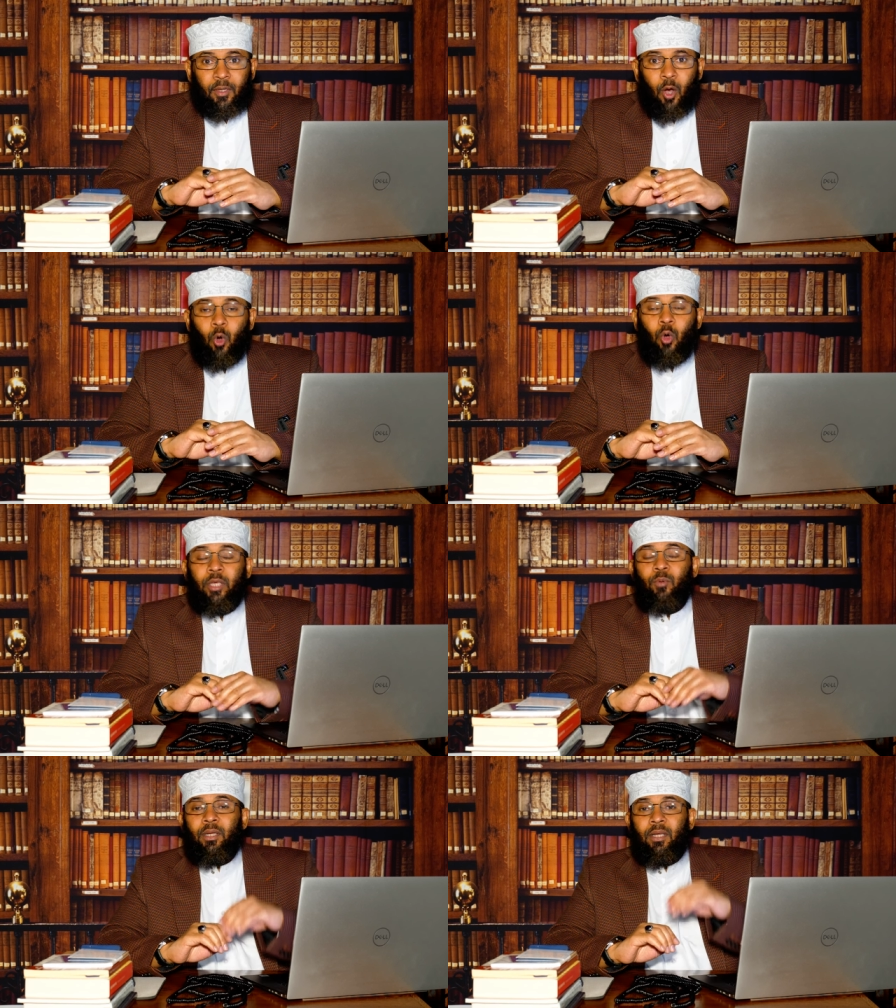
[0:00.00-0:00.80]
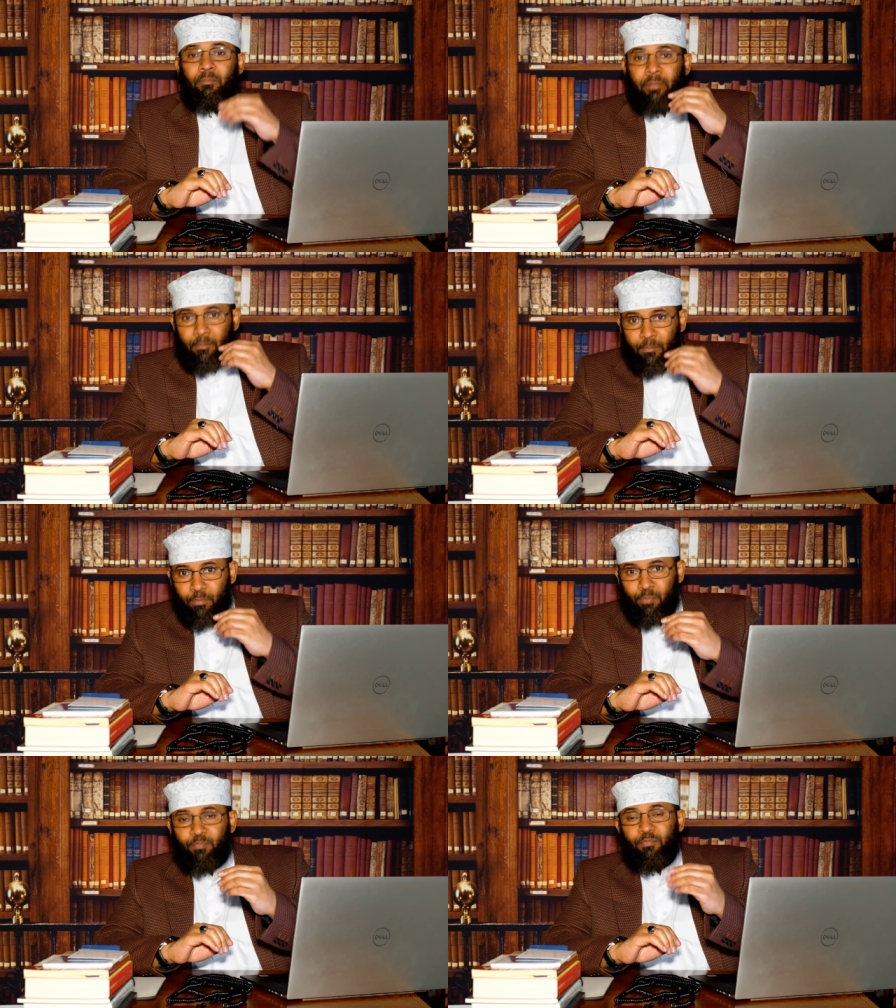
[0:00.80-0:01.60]
Or he will be
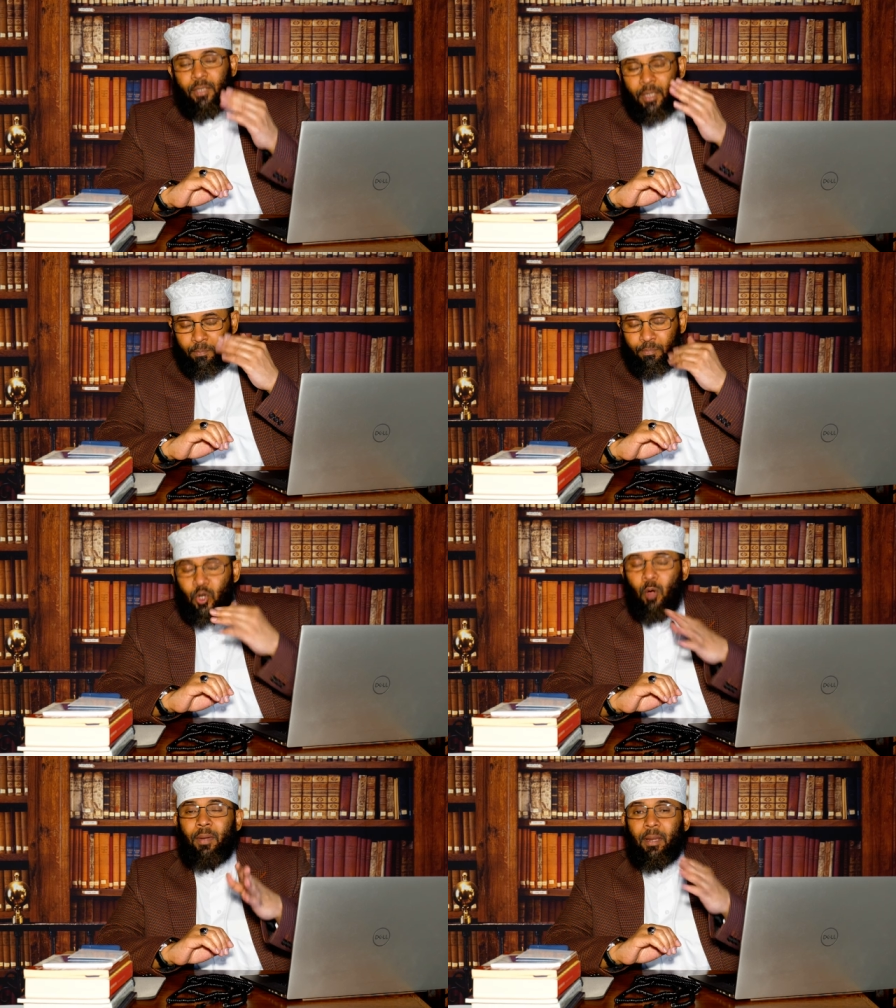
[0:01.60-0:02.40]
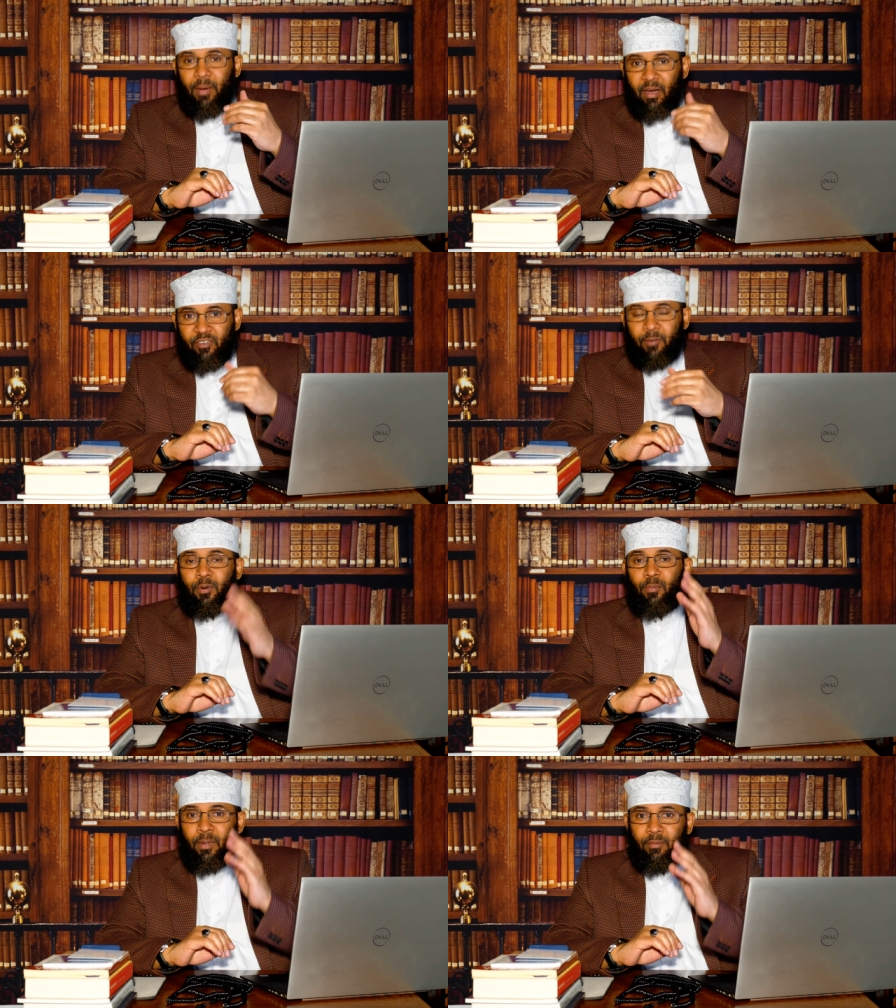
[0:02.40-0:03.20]
problem after
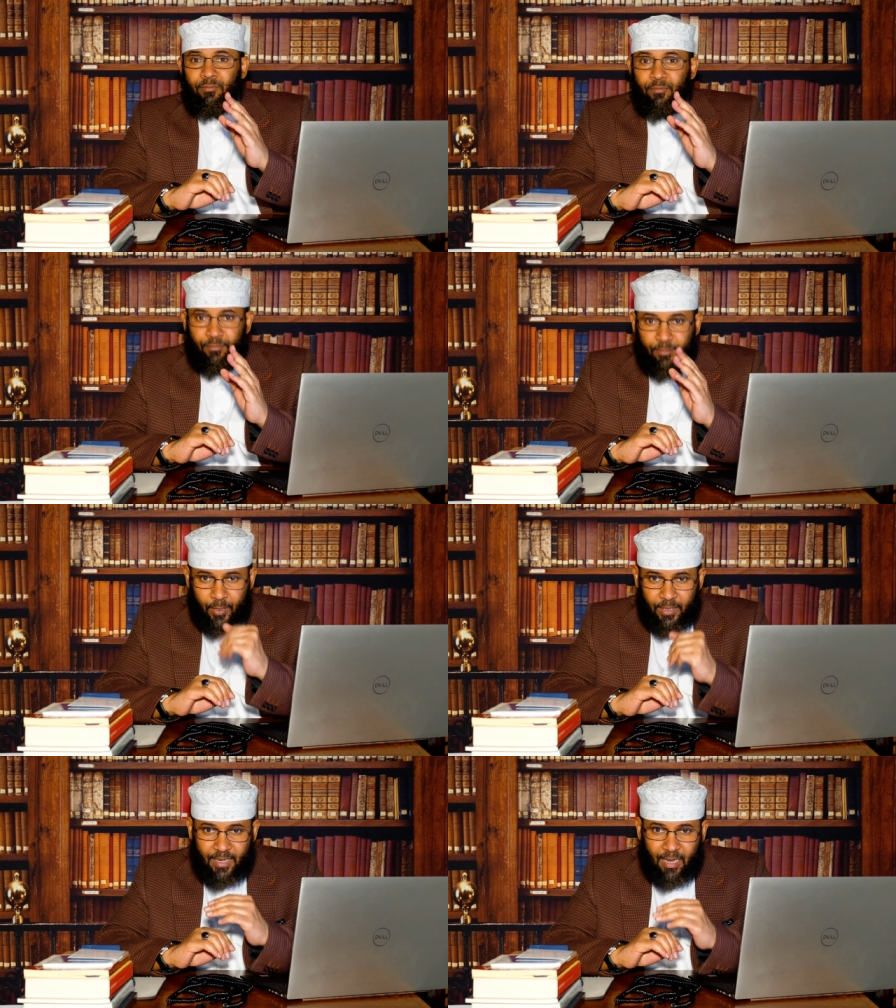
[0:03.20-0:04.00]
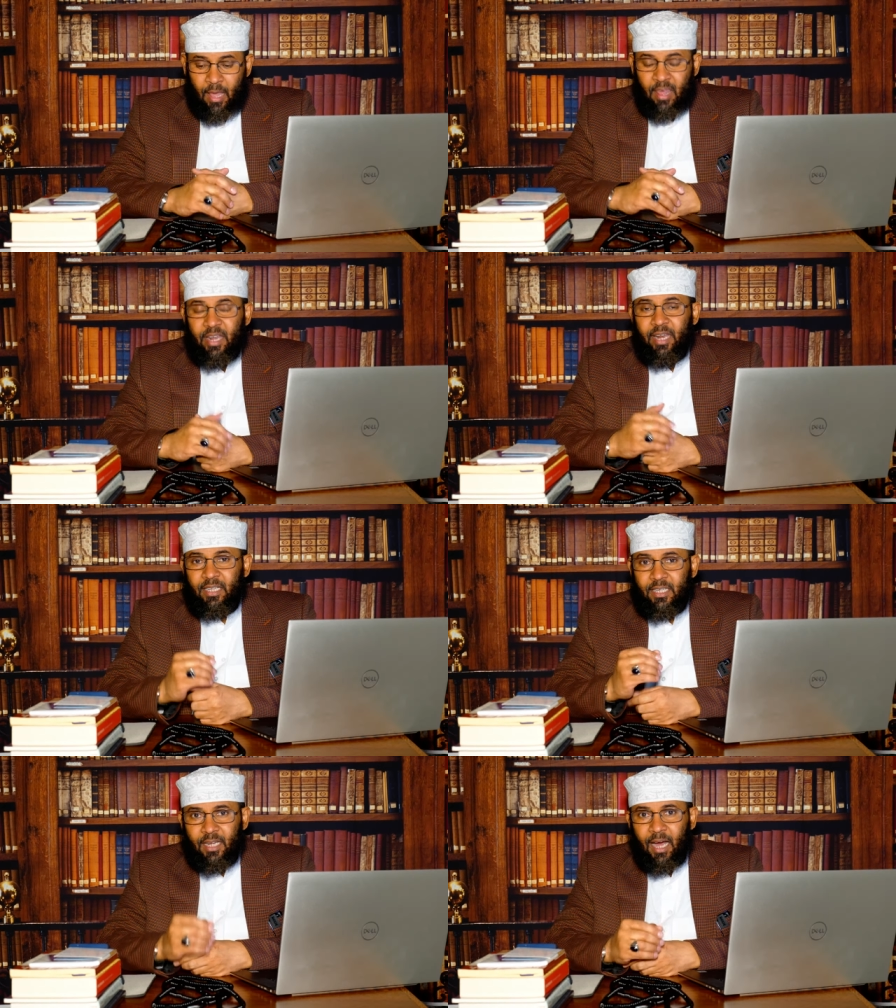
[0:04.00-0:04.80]
problem for his life. The
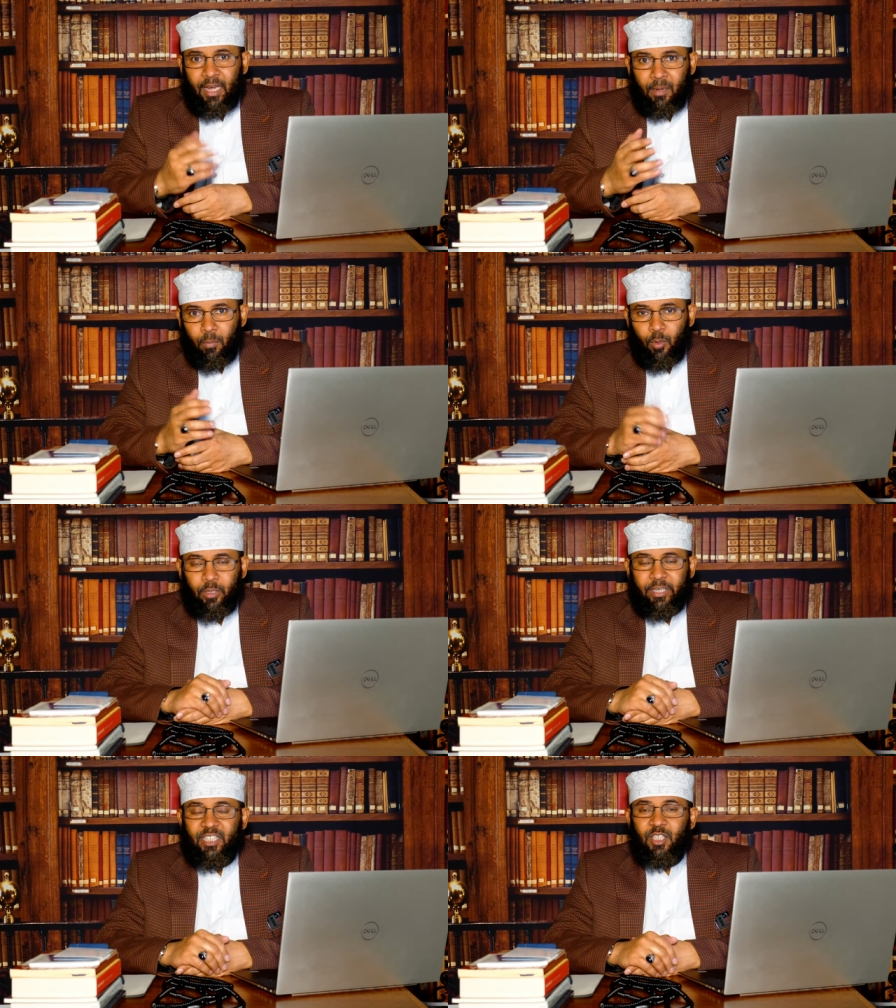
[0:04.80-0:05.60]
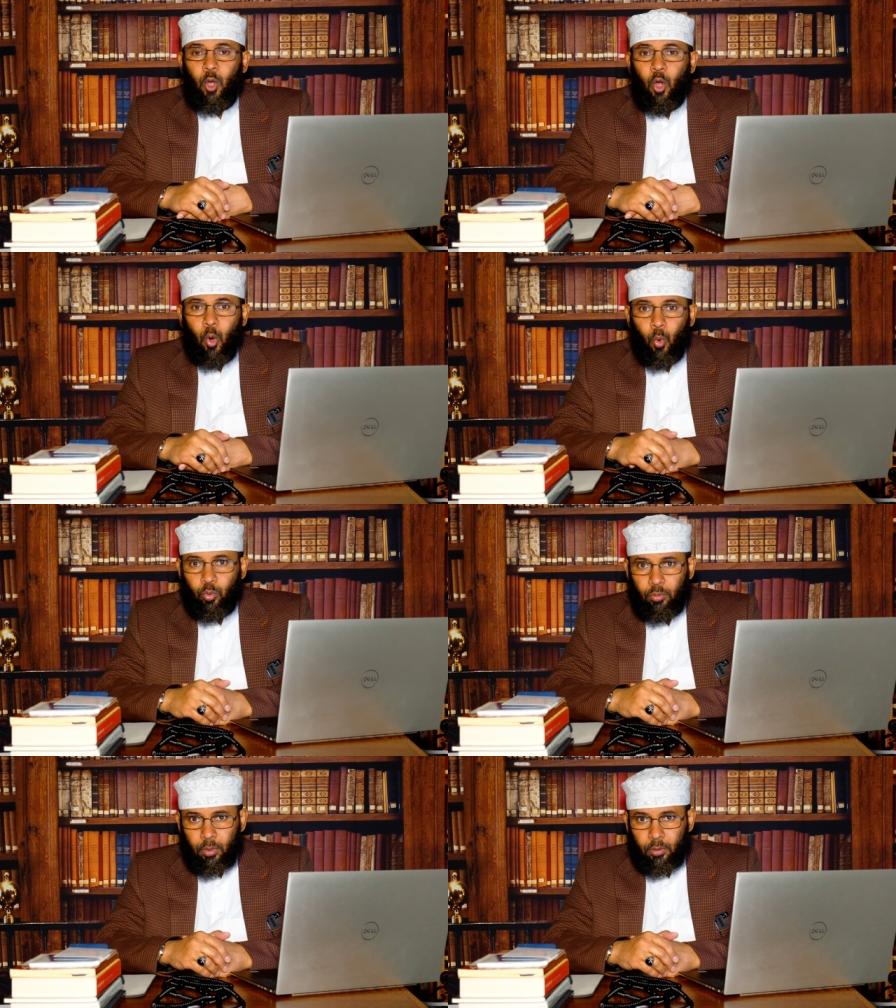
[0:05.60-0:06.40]
next animal is goat.